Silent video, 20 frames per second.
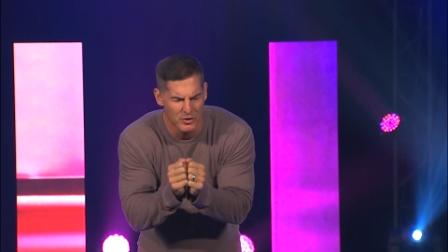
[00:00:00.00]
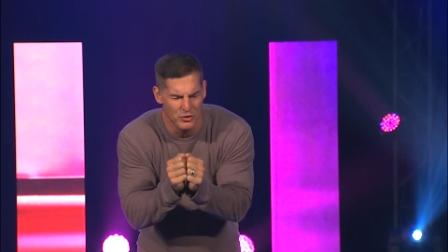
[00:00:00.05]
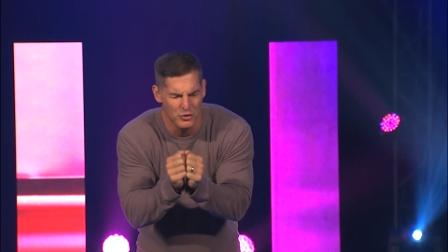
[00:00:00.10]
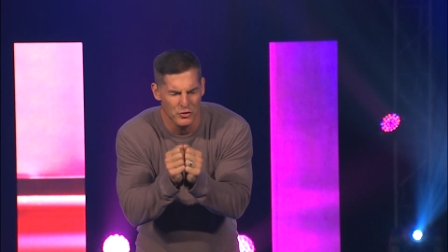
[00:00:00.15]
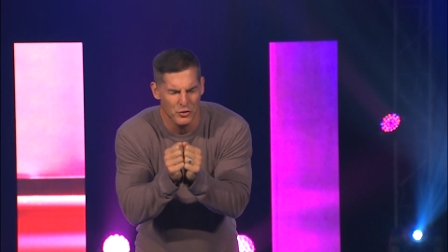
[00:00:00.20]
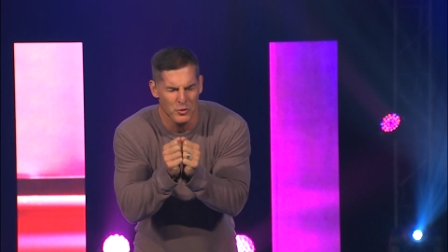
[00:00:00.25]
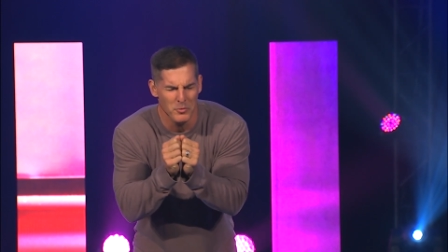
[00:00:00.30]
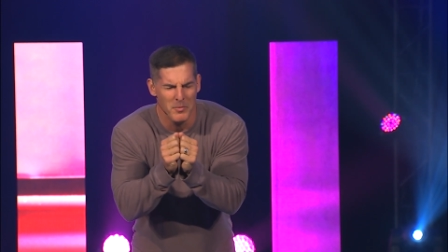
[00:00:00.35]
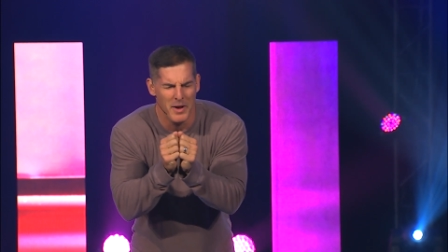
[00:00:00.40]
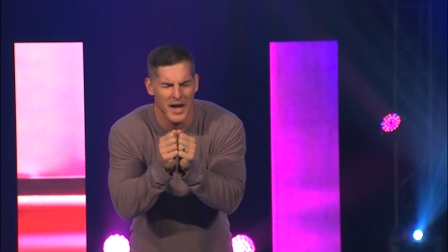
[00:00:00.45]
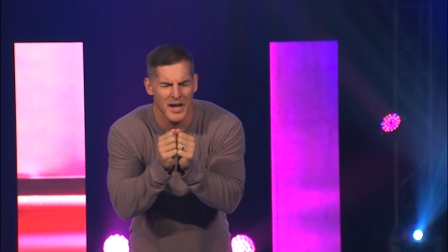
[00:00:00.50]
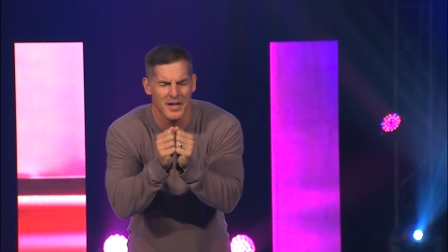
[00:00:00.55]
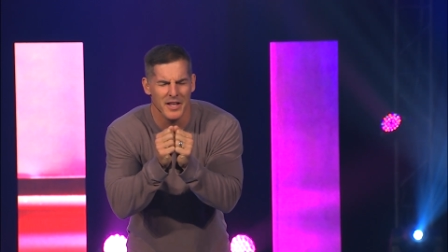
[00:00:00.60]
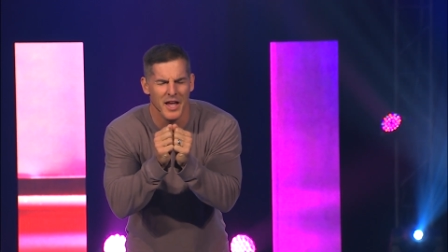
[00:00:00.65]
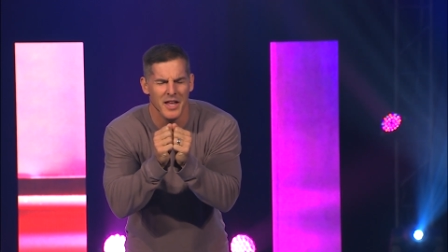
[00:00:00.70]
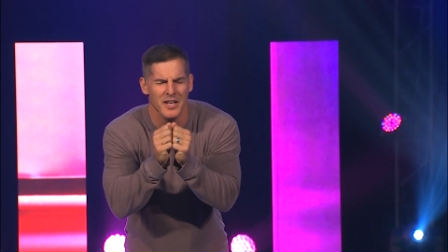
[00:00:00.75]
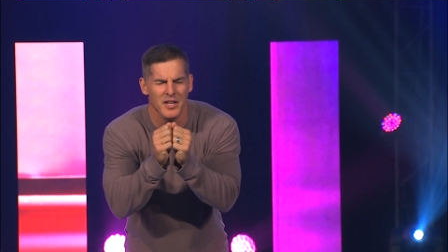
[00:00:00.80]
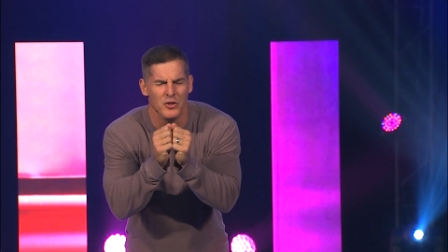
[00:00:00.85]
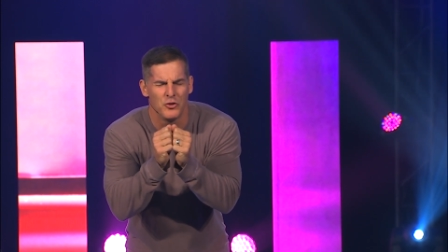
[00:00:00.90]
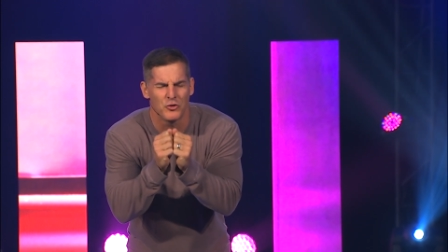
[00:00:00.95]
you made
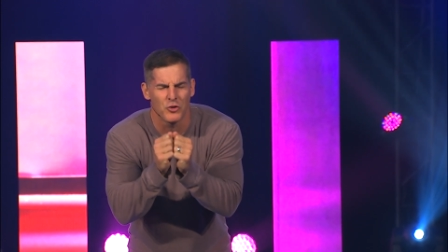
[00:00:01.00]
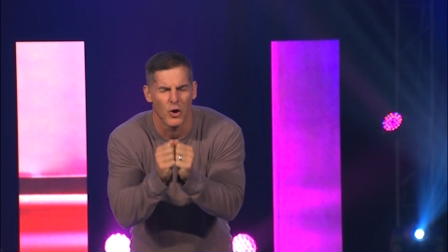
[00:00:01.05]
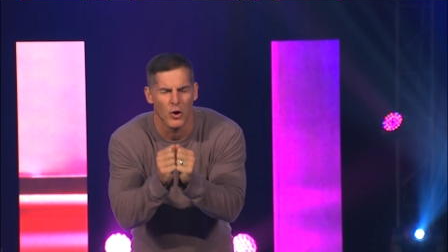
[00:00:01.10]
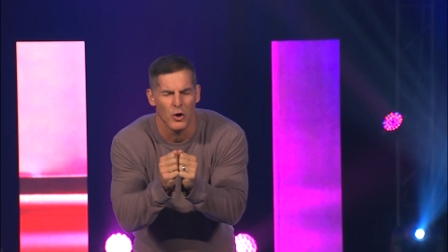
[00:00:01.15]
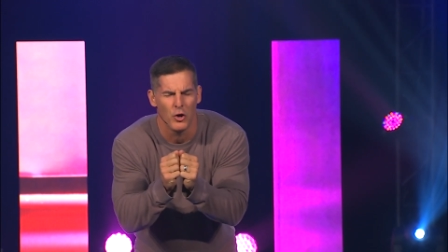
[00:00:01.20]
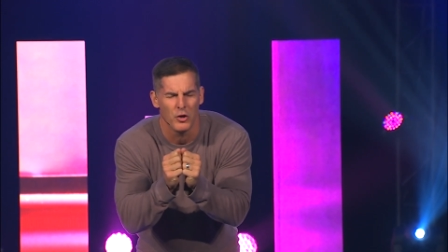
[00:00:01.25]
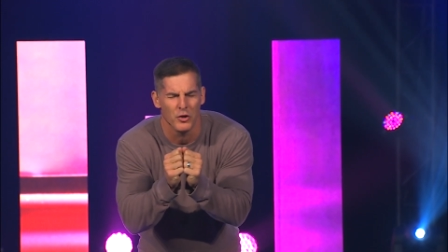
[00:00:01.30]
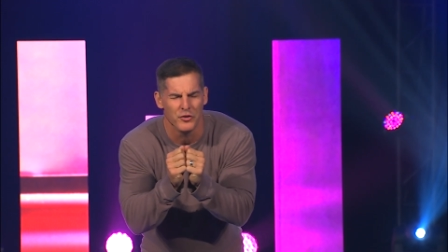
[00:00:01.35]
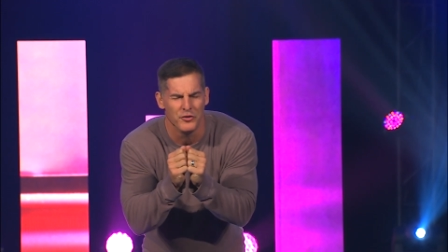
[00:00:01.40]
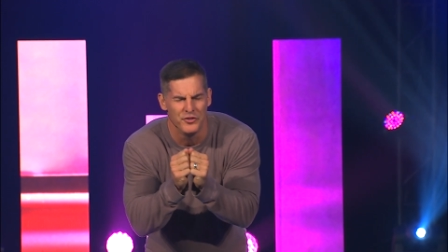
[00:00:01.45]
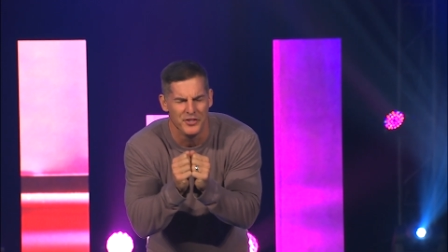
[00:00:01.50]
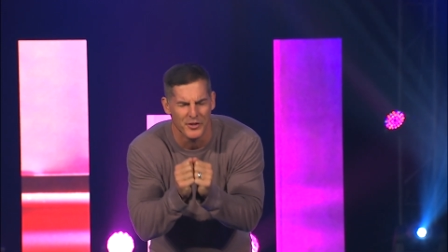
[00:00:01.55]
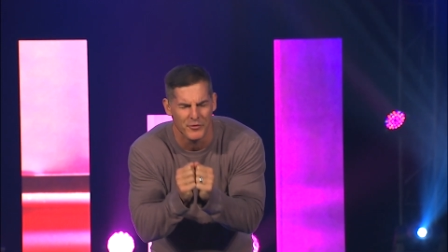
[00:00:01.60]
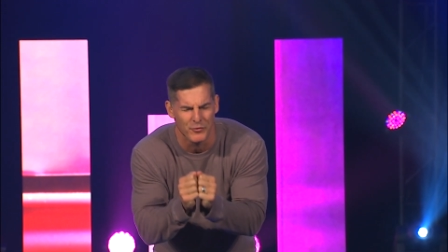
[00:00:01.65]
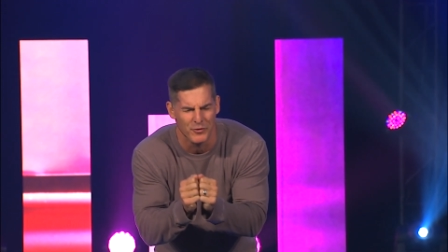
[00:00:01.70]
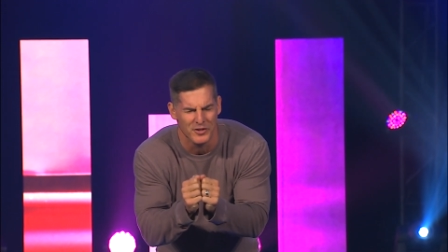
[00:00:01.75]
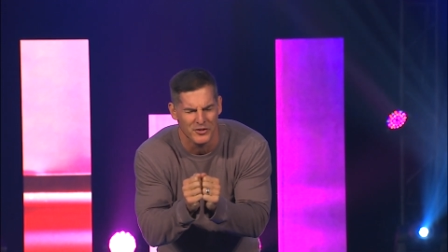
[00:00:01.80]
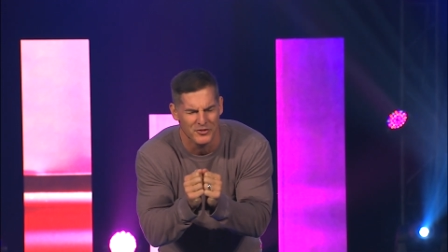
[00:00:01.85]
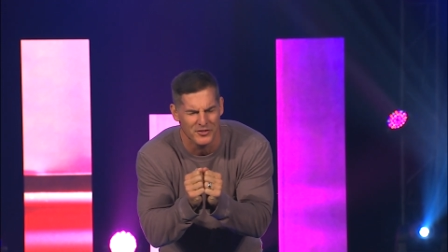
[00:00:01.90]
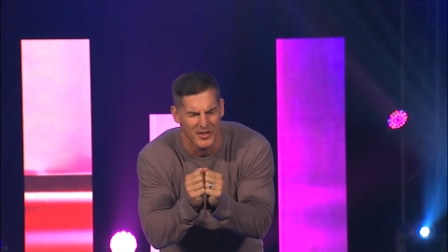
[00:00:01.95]
an eternal
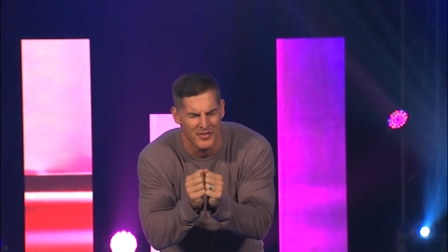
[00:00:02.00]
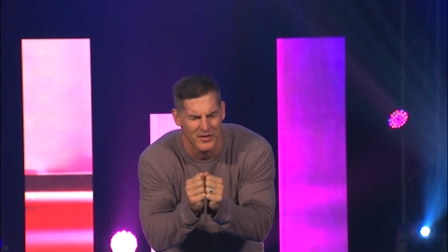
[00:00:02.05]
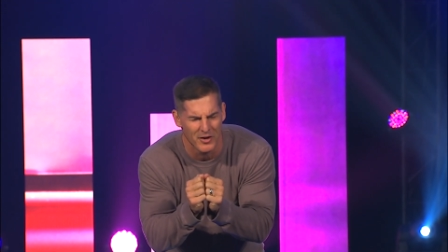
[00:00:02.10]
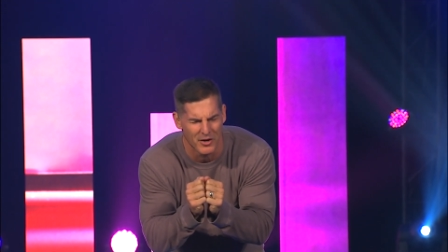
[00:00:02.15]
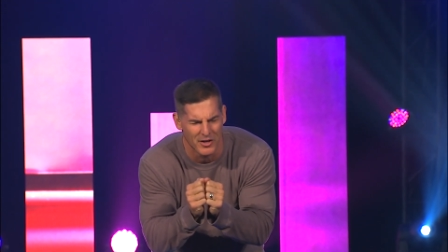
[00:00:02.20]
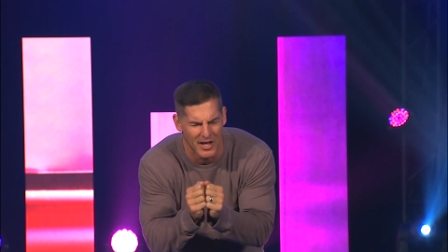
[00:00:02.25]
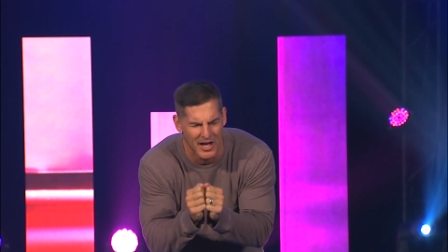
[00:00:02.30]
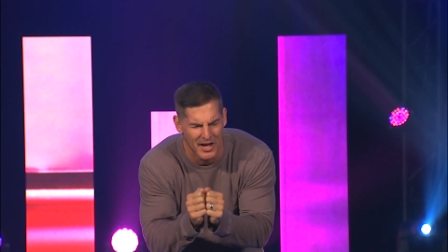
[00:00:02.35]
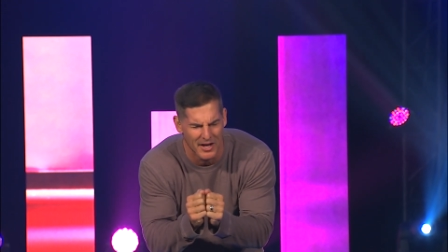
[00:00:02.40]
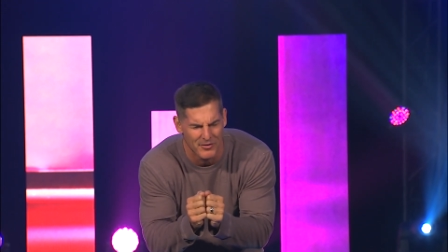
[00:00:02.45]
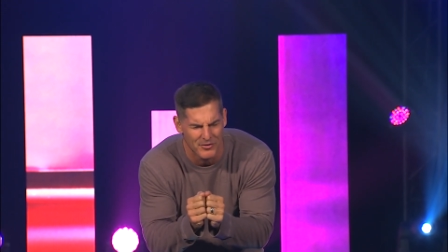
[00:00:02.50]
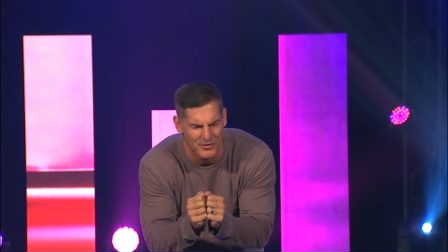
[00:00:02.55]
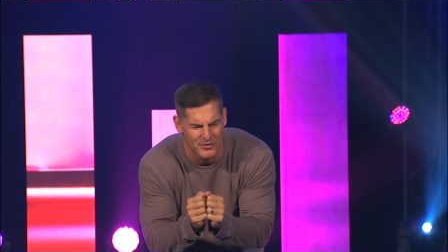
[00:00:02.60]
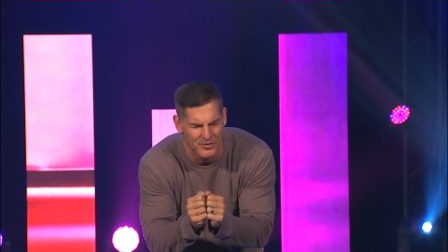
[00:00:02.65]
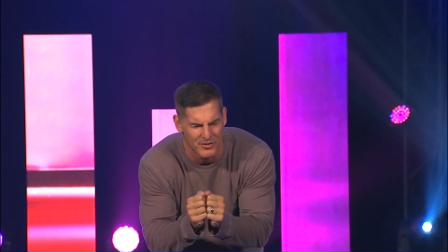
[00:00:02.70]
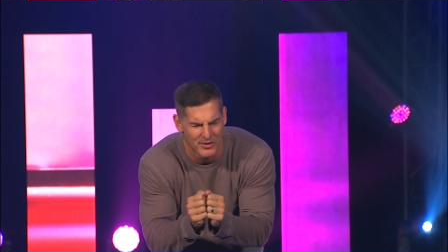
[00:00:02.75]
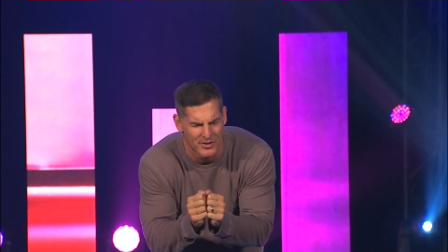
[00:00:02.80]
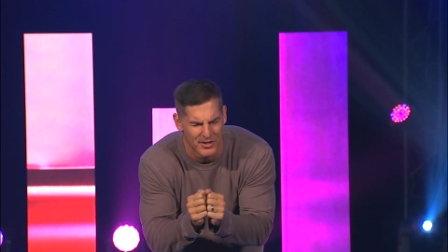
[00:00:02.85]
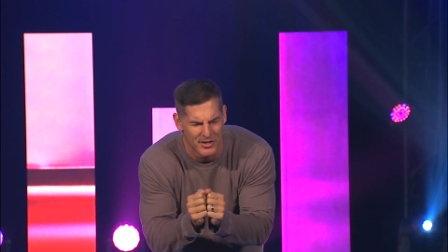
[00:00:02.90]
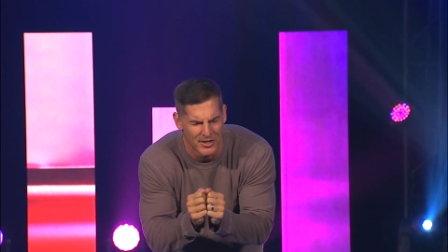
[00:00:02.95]
difference in their
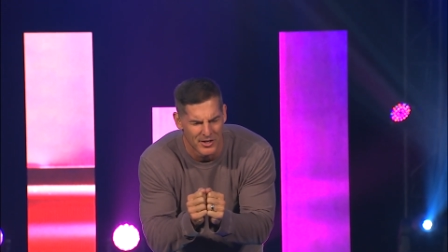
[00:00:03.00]
lives.